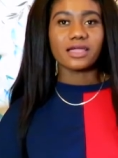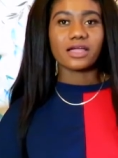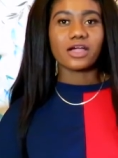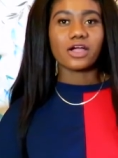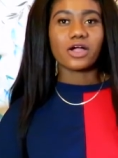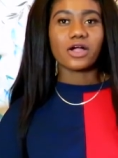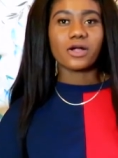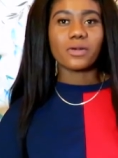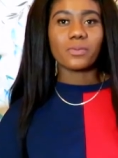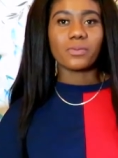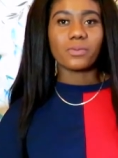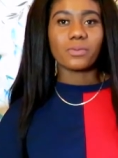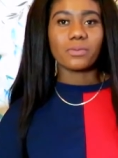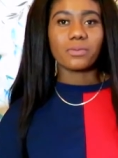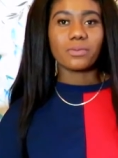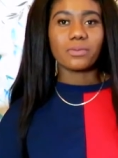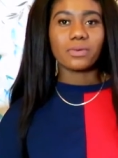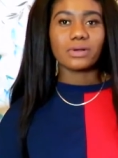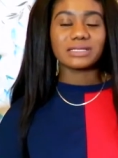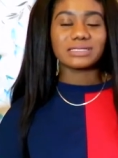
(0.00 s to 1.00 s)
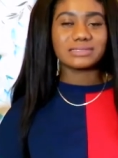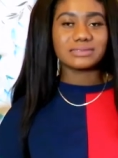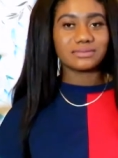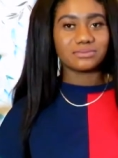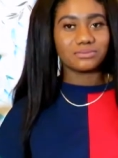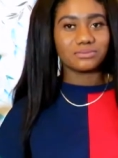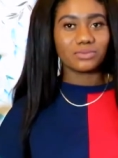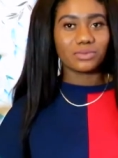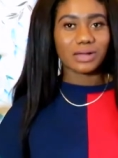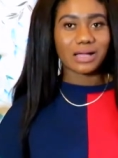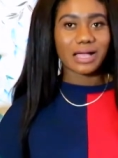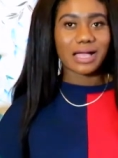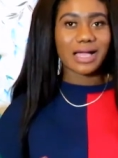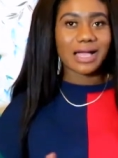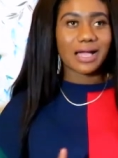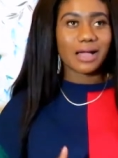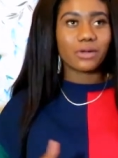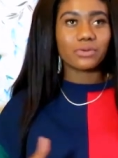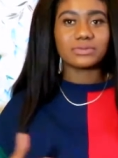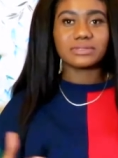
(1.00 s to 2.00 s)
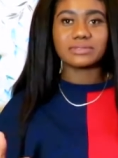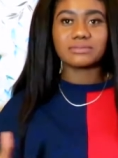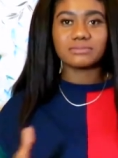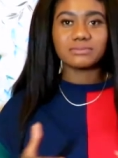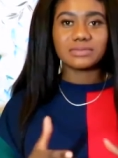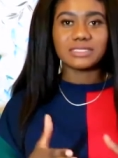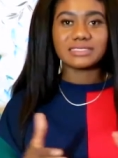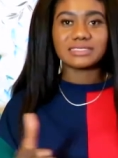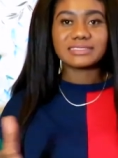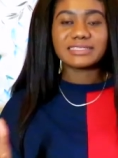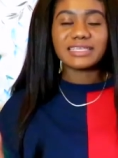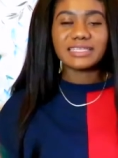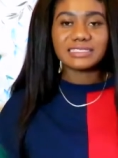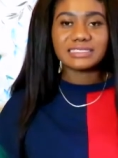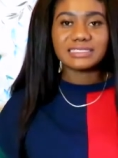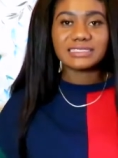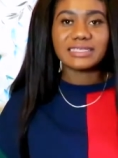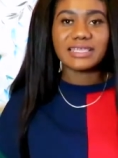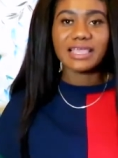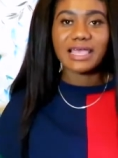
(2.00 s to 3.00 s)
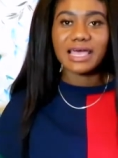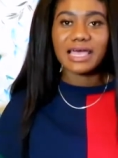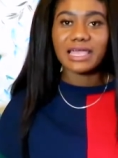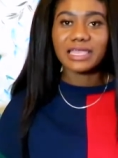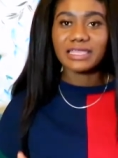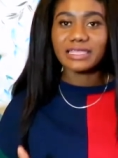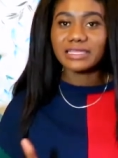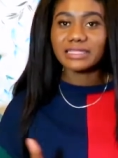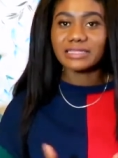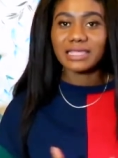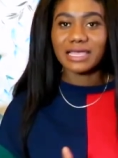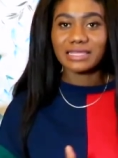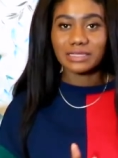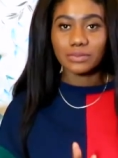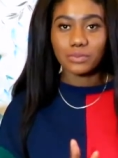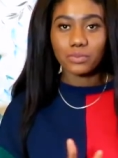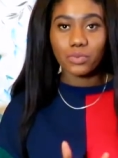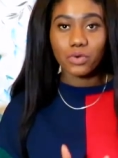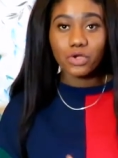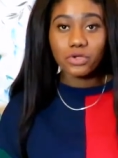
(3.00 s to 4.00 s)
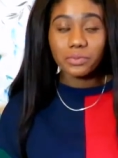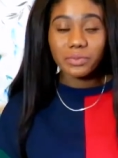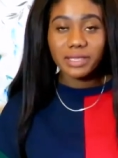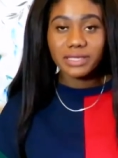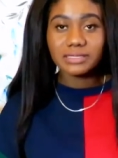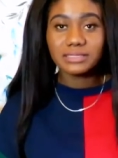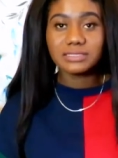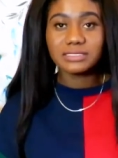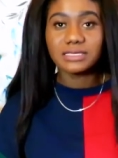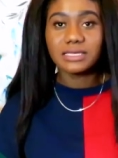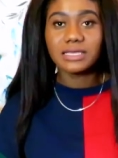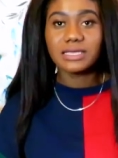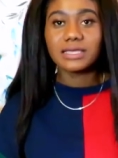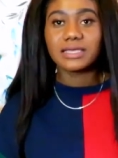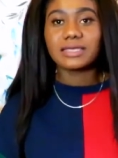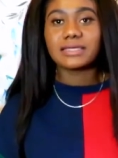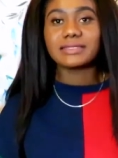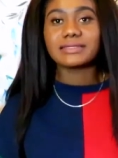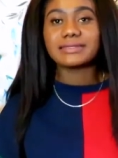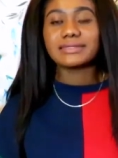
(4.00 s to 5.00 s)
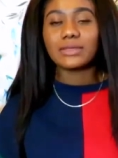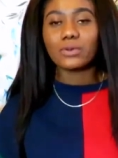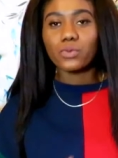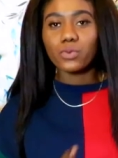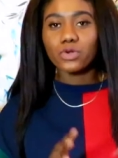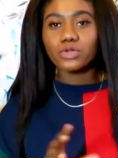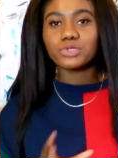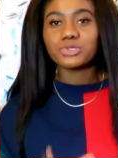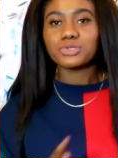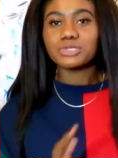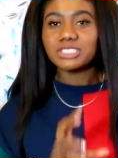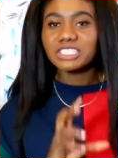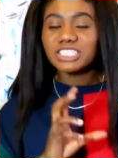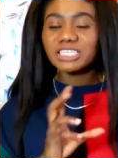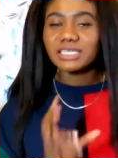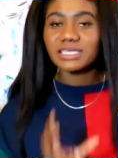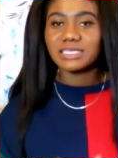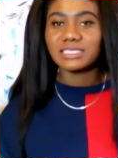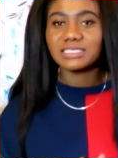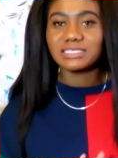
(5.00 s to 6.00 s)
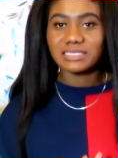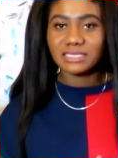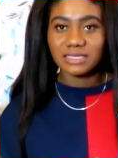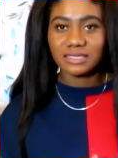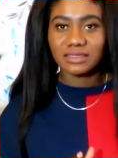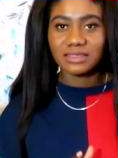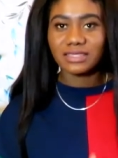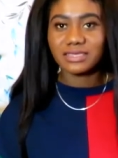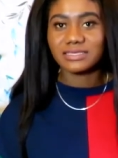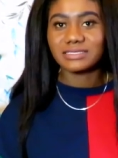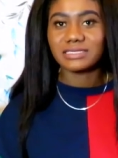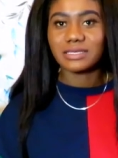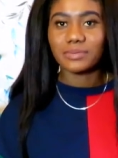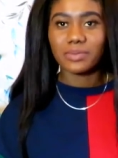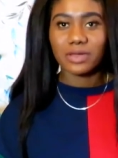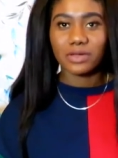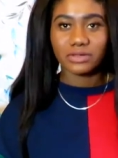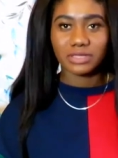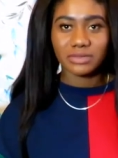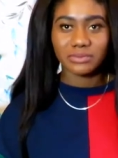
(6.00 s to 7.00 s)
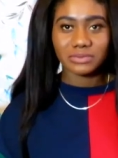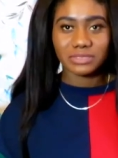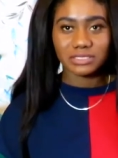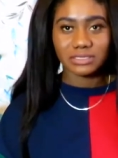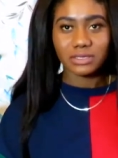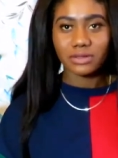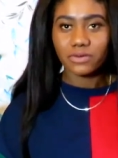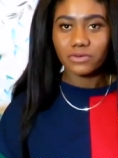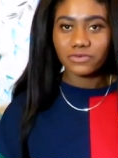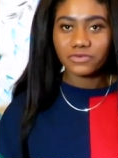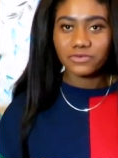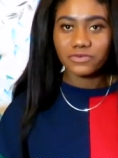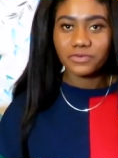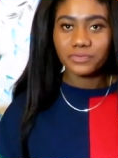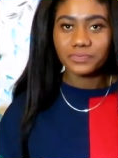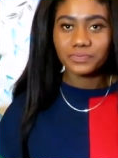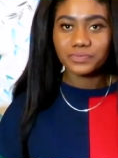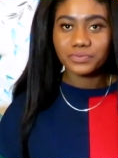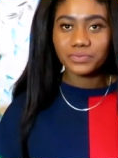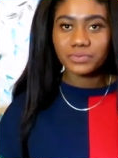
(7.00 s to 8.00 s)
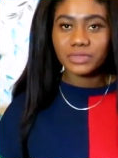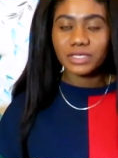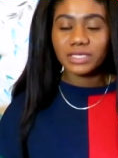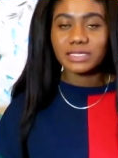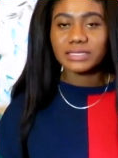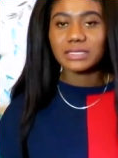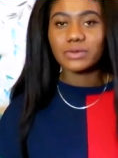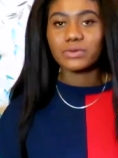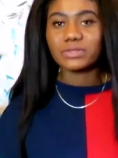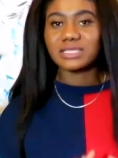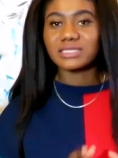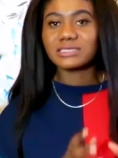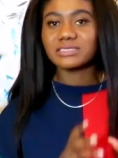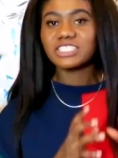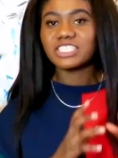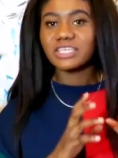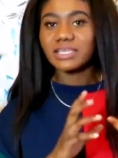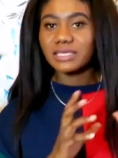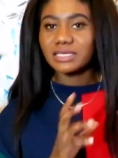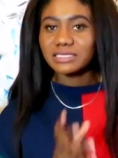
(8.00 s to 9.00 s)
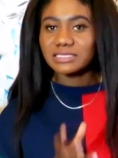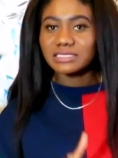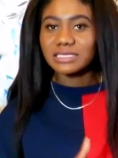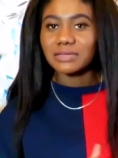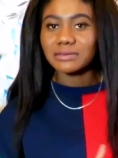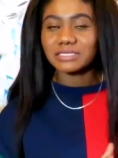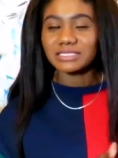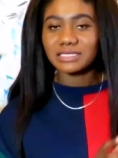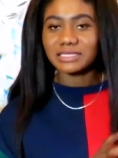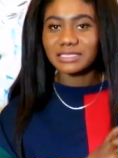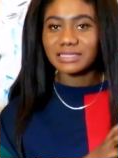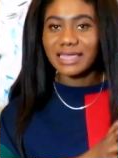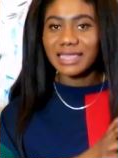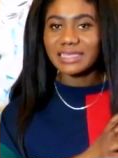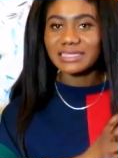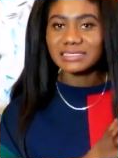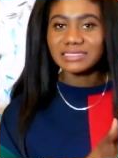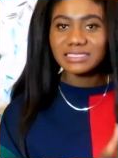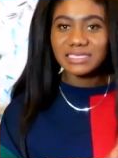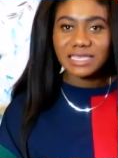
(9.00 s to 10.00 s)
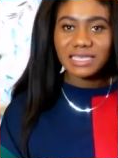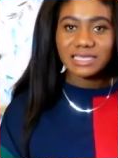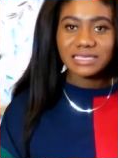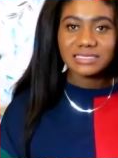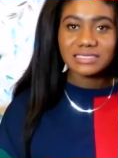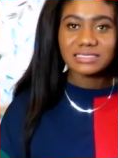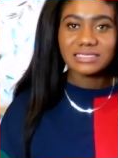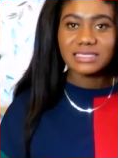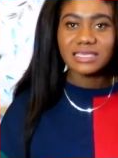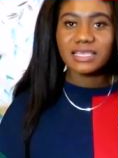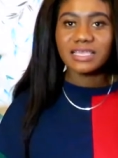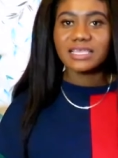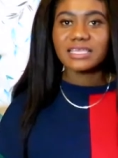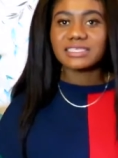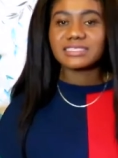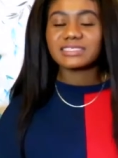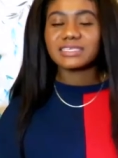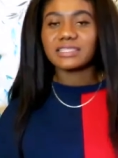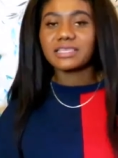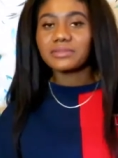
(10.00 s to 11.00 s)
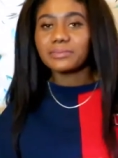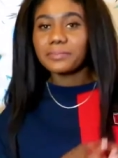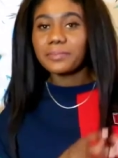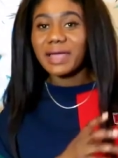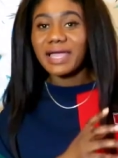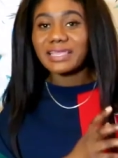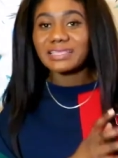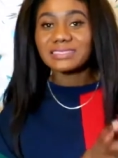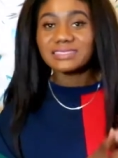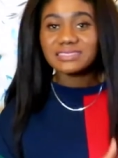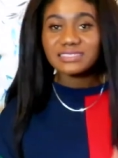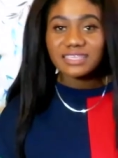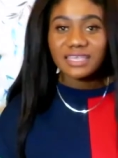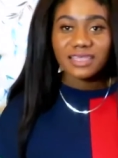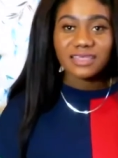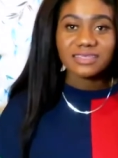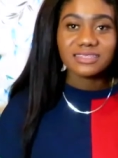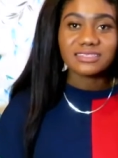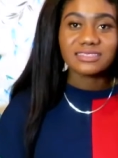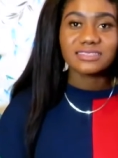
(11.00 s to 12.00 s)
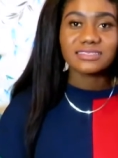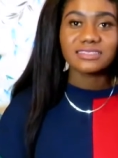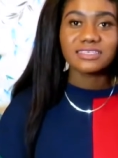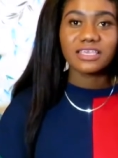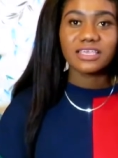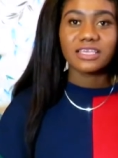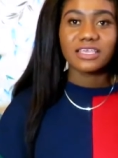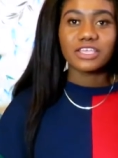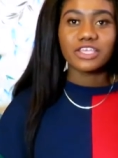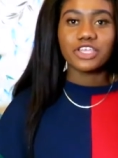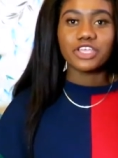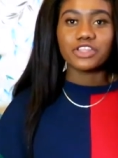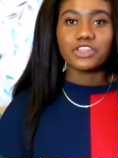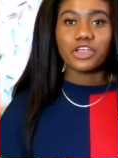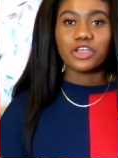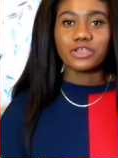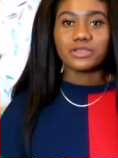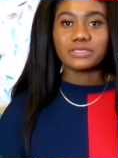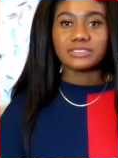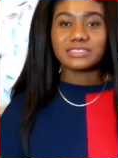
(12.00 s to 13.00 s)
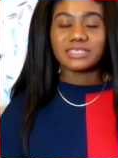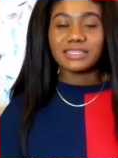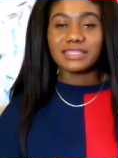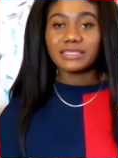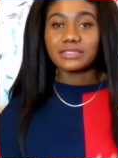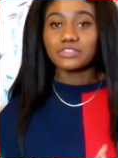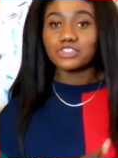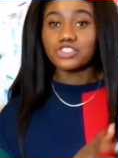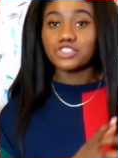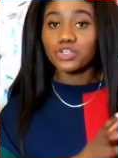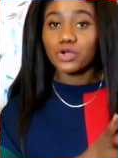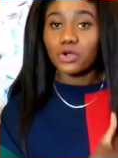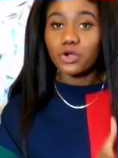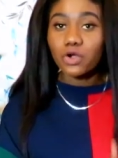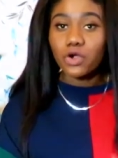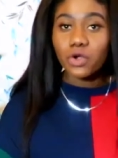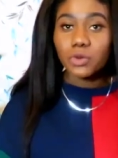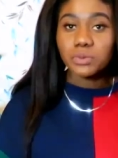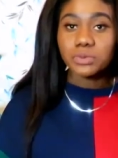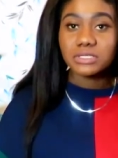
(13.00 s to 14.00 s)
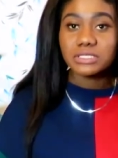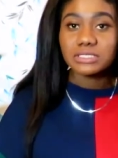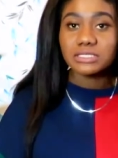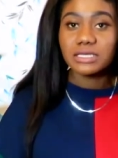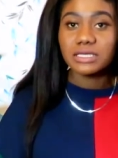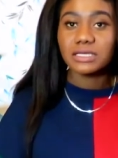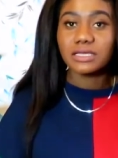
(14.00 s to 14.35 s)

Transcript: um, how the state they are in at the moment. They want to change certain things about themselves. They want to change certain ideas, certain mindsets, you know, certain jobs,